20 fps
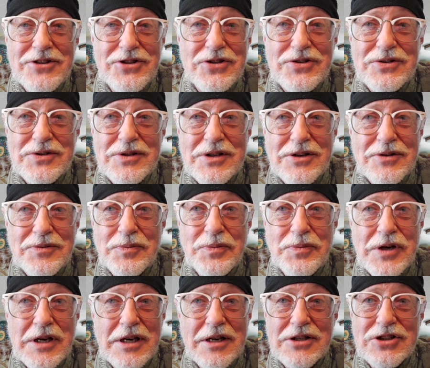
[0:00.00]
just
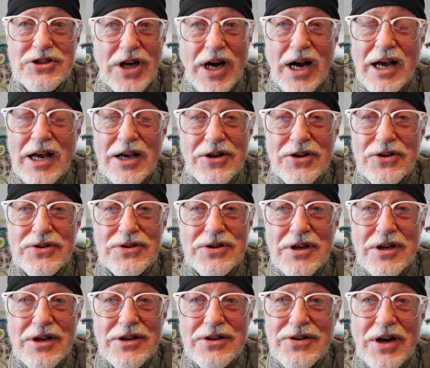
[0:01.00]
be a child
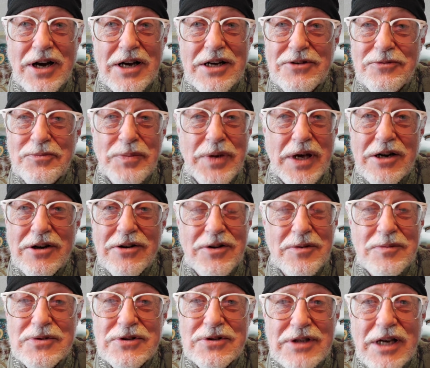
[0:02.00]
trying to better
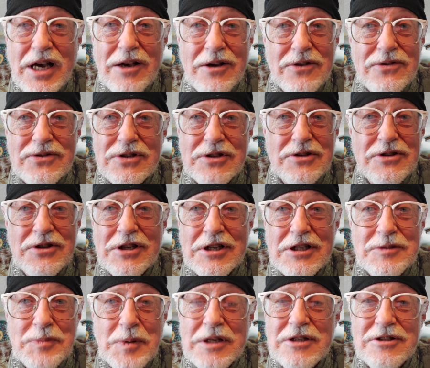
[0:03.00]
themselves at the
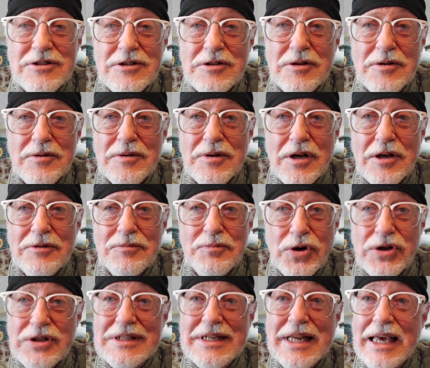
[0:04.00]
expense of the and
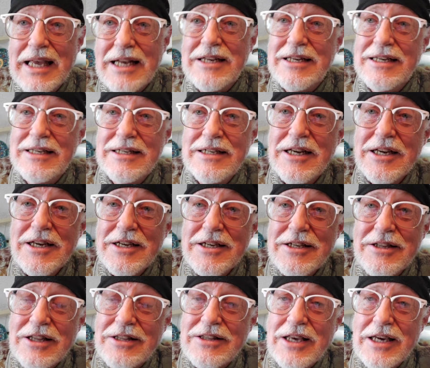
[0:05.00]
pretending
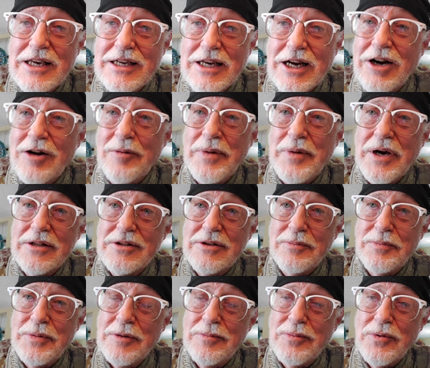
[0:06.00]
that they care about the
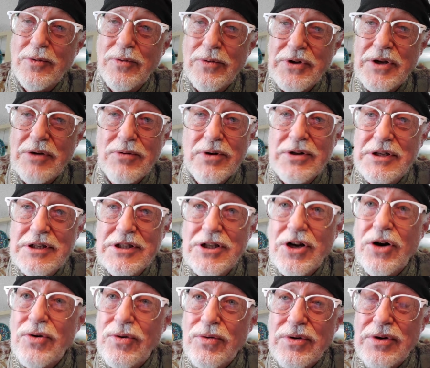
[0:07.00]
people when they really
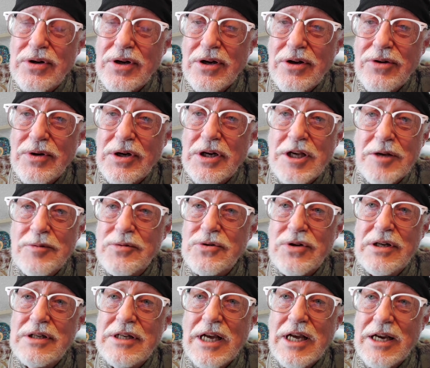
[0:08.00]
don't. When it comes
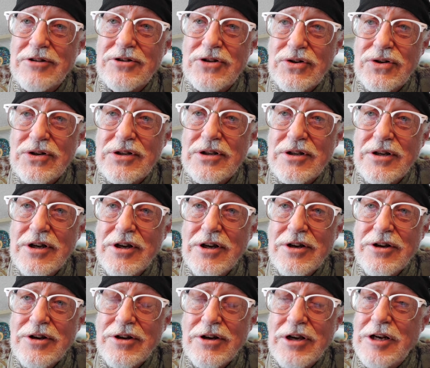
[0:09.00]
right down to it,
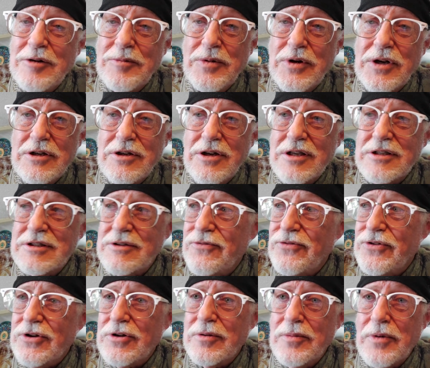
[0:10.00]
anybody that does a
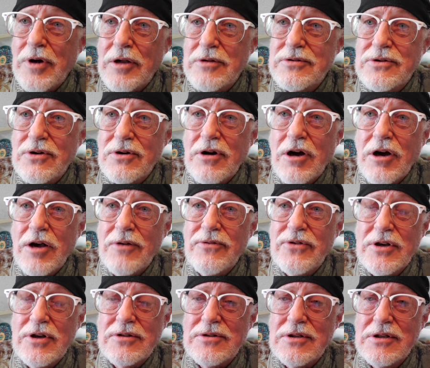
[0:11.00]
filibuster
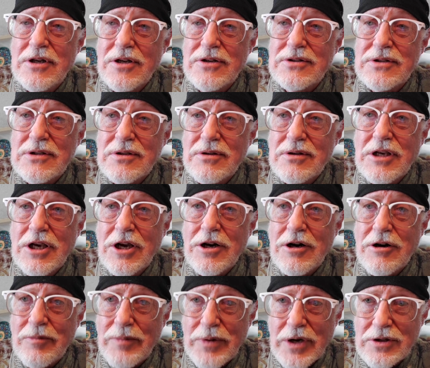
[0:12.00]
obviously doesn't
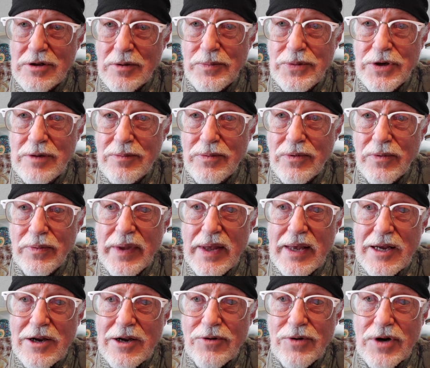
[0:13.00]
care about the people.
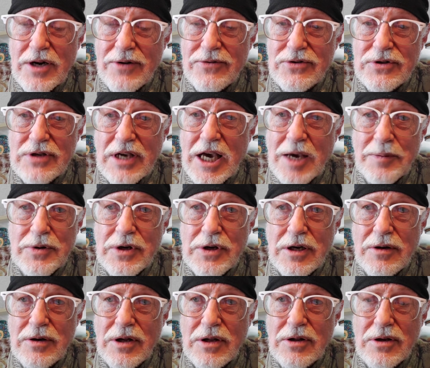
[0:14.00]
Whatever's
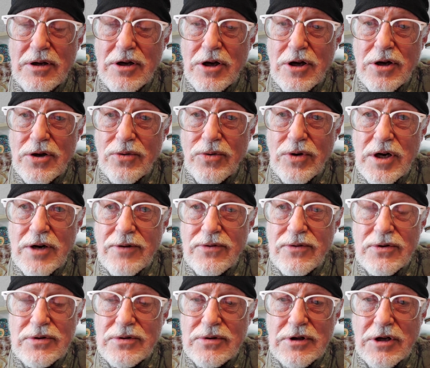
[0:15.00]
happening and
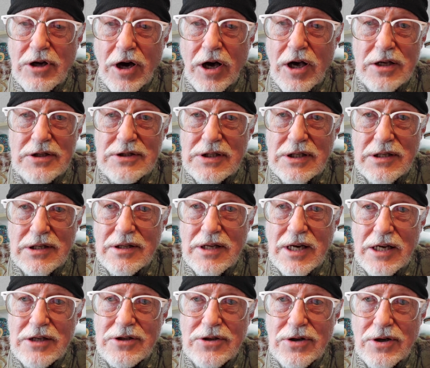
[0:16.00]
whatever is causing
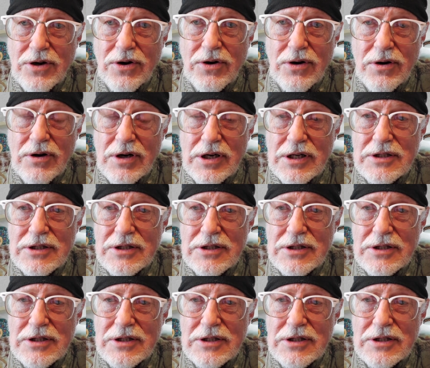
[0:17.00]
that to occur, it